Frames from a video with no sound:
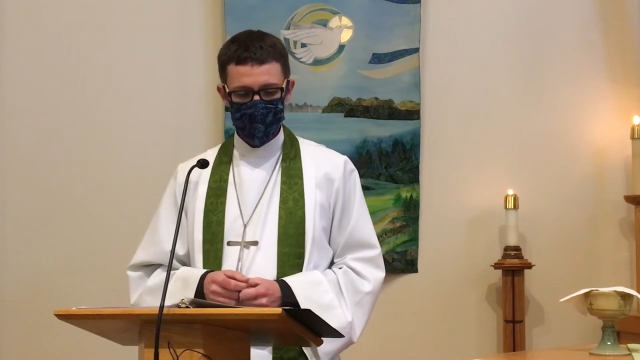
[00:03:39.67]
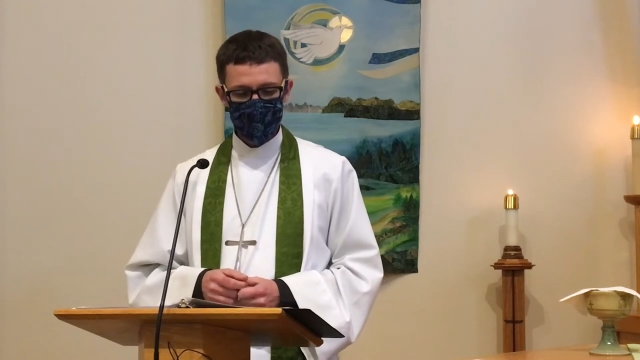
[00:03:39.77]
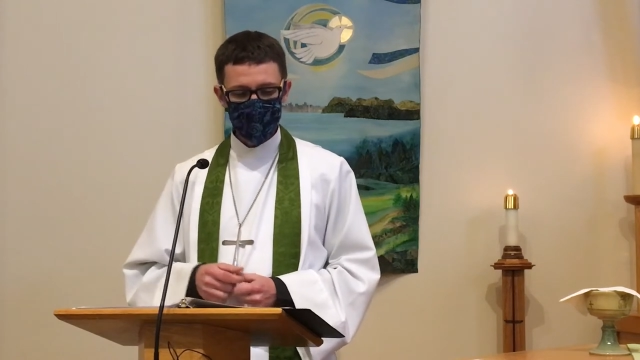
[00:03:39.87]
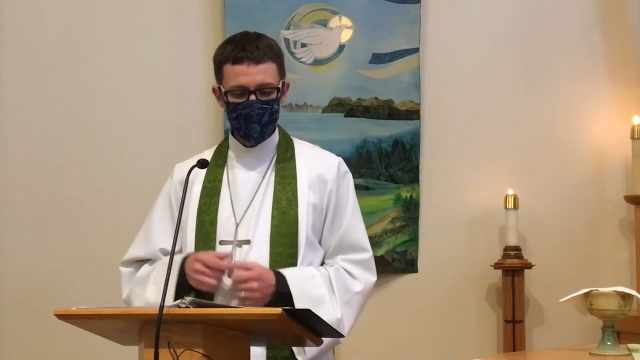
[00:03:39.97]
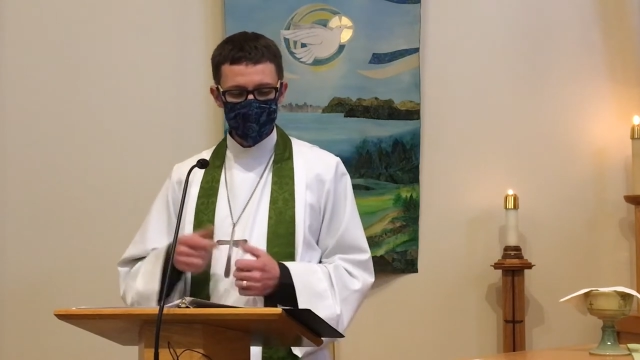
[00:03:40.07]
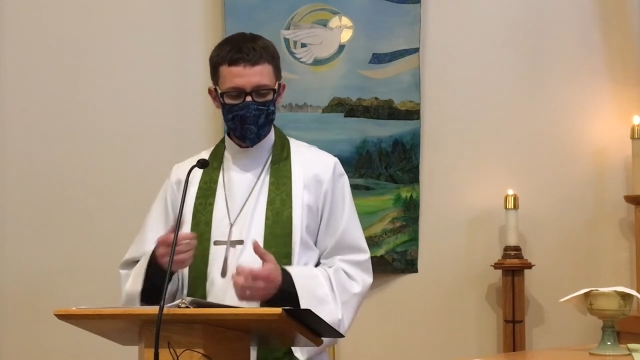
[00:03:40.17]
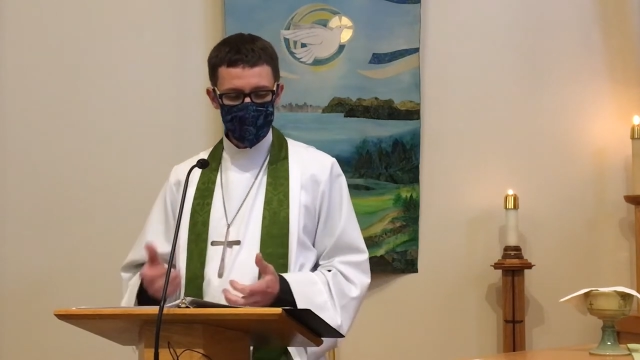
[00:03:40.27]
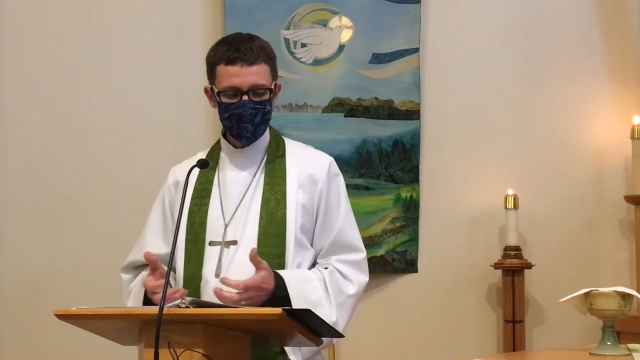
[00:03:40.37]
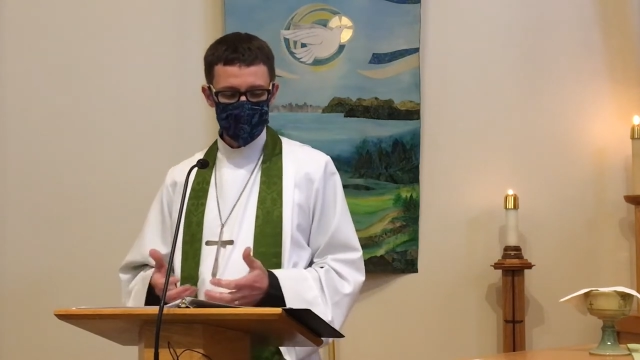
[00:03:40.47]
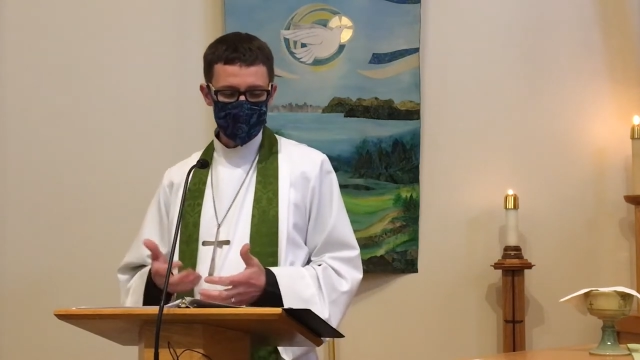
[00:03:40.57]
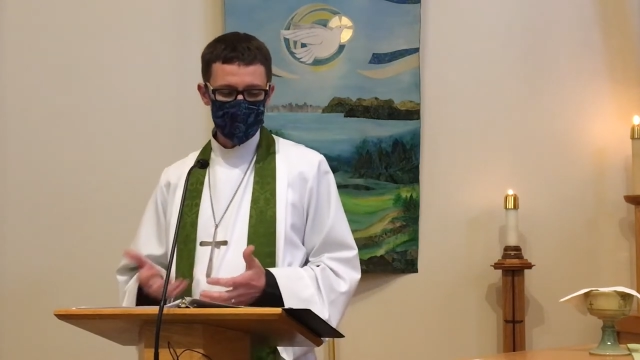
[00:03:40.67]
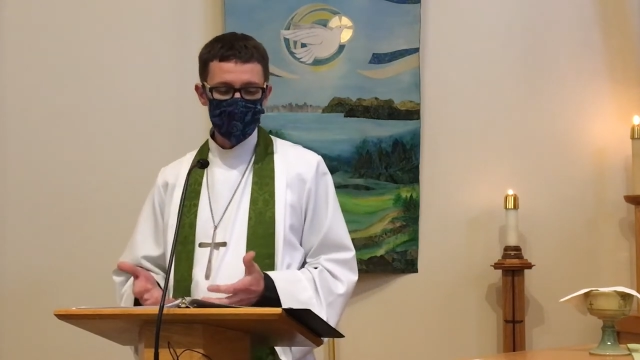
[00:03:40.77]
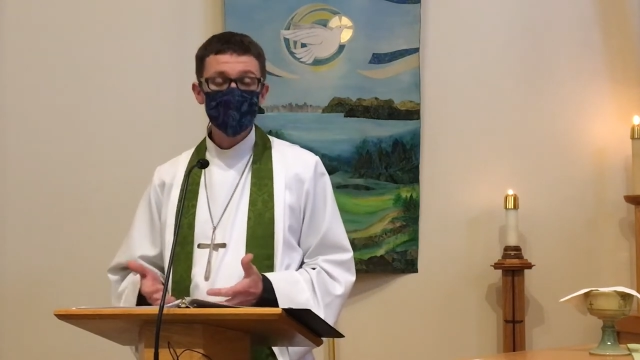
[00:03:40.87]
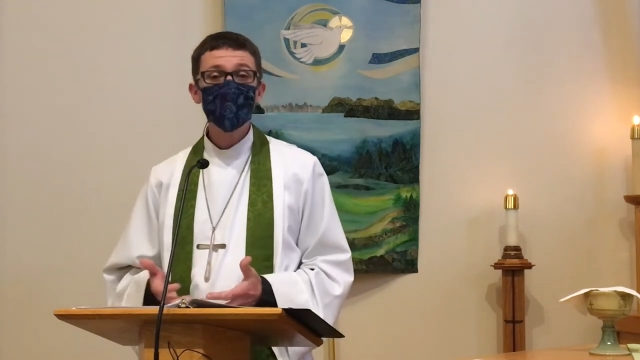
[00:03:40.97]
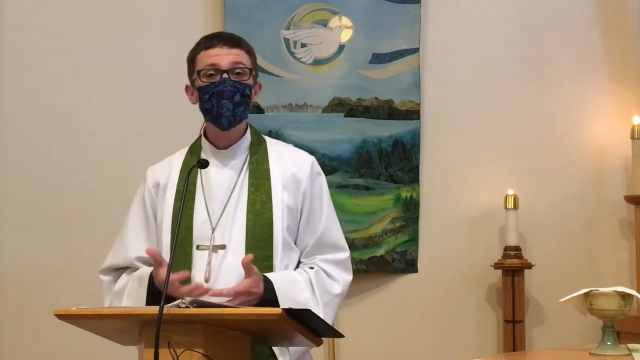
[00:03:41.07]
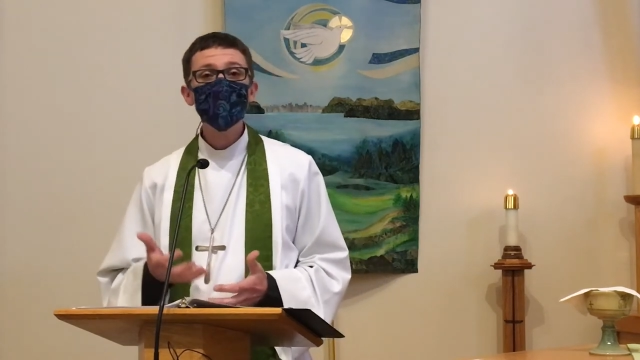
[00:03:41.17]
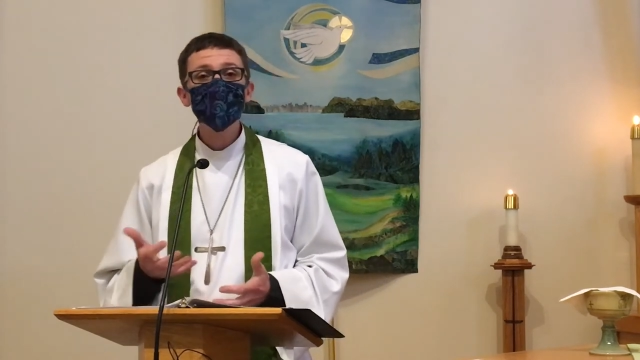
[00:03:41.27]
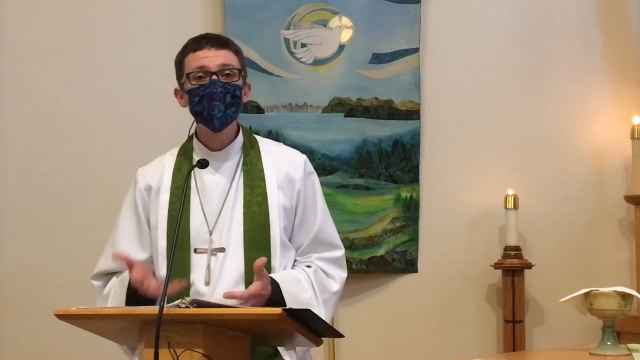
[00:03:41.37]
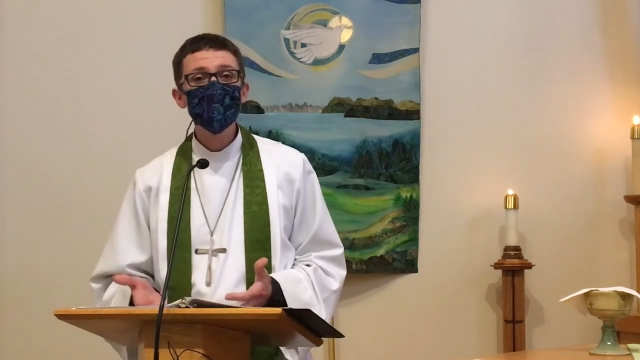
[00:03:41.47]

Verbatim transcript: He's made peace with the fact that what he has